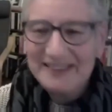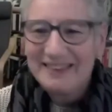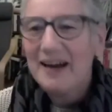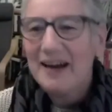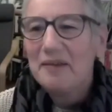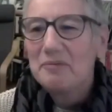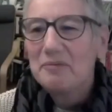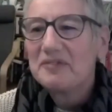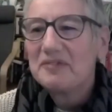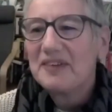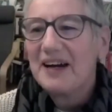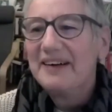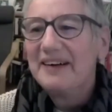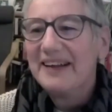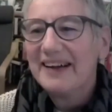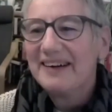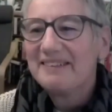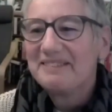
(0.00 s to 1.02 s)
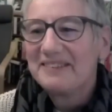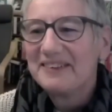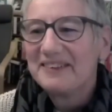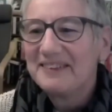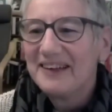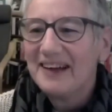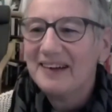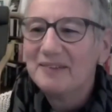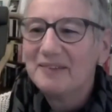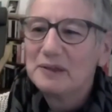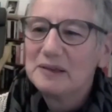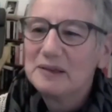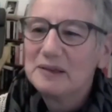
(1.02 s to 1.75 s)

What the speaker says: Yeah, fair enough. Yeah.